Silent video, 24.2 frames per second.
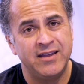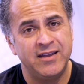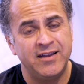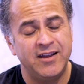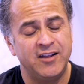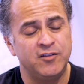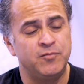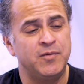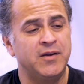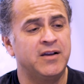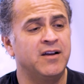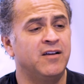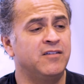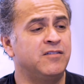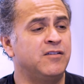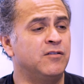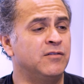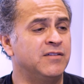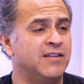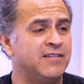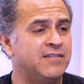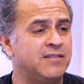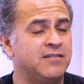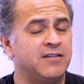It's because you
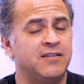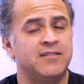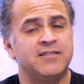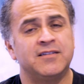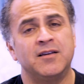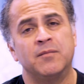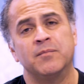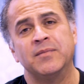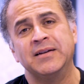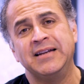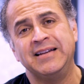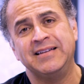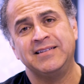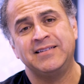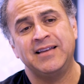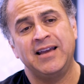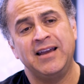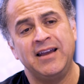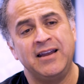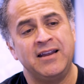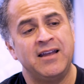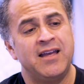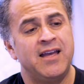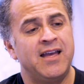listened to somebody
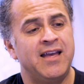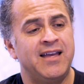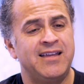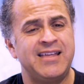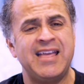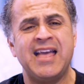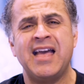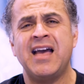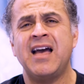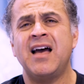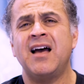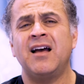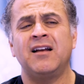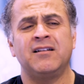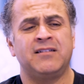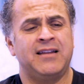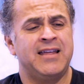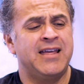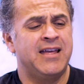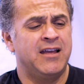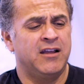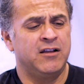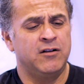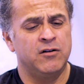say, yeah,
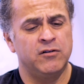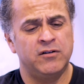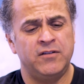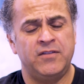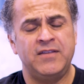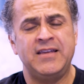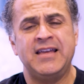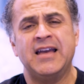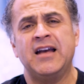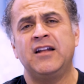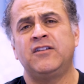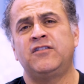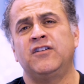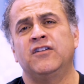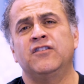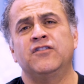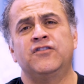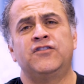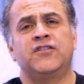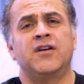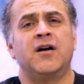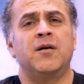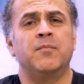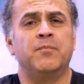go to the edge
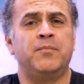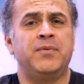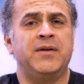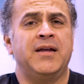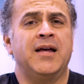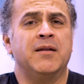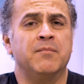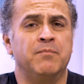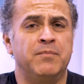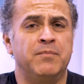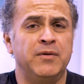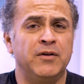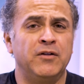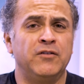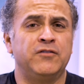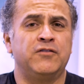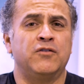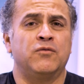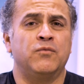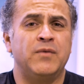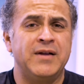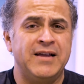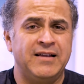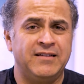and jump and build
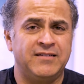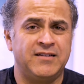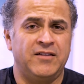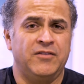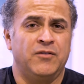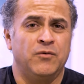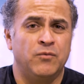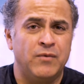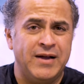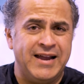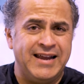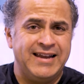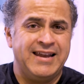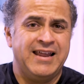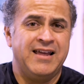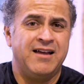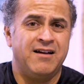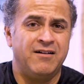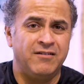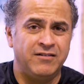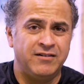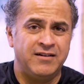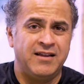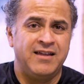your wings on the way
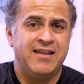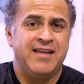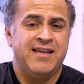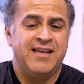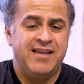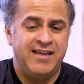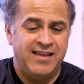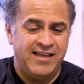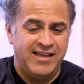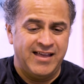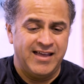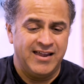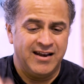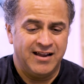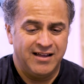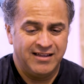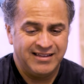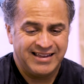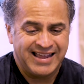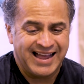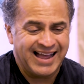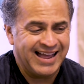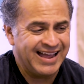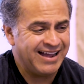down. And
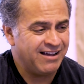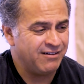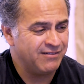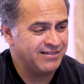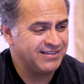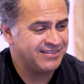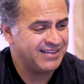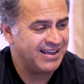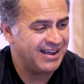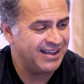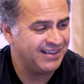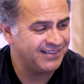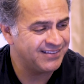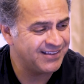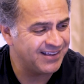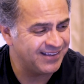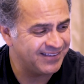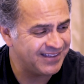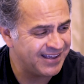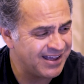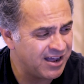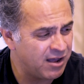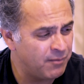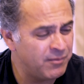I always ask, I
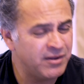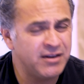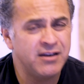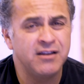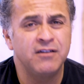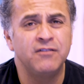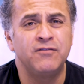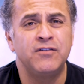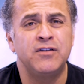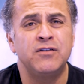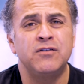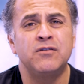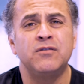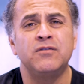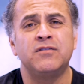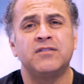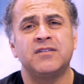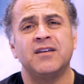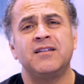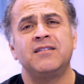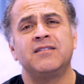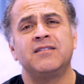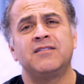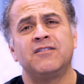say, how many of you
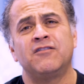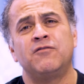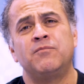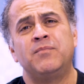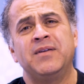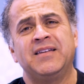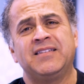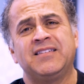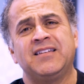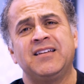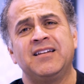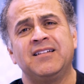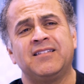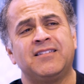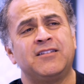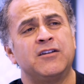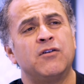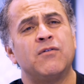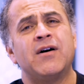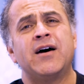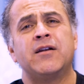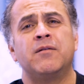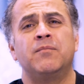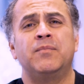sons of biscuits
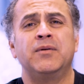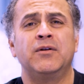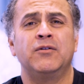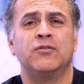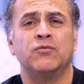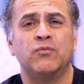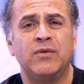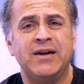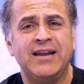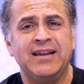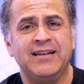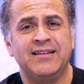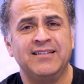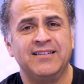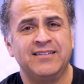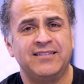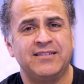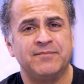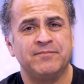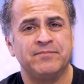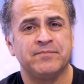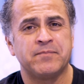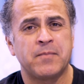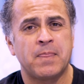know how to build
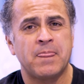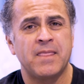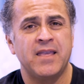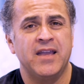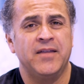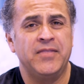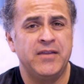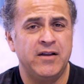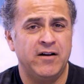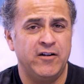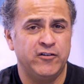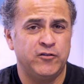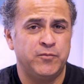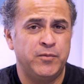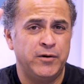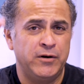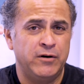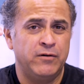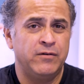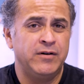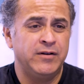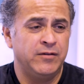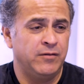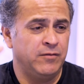wings with the
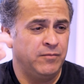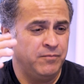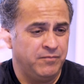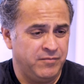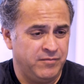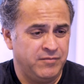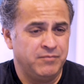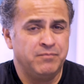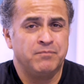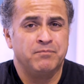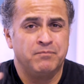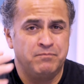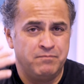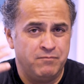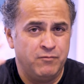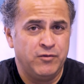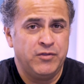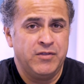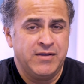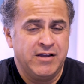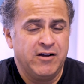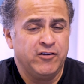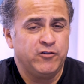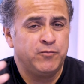entrepreneurial
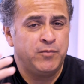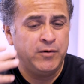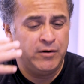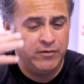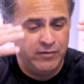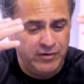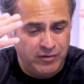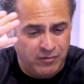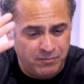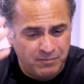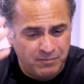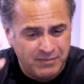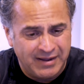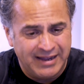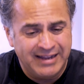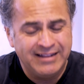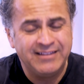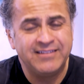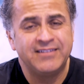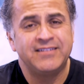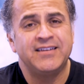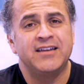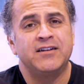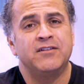
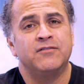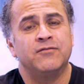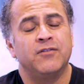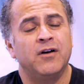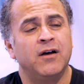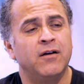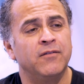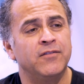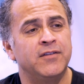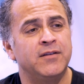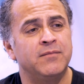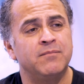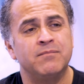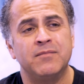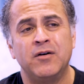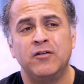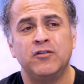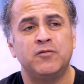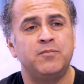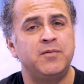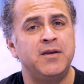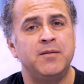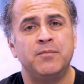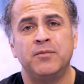mindset involved? And
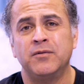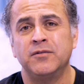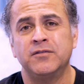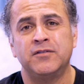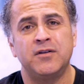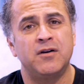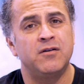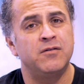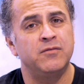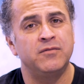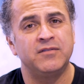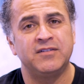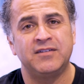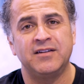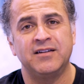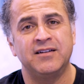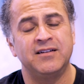most people don't.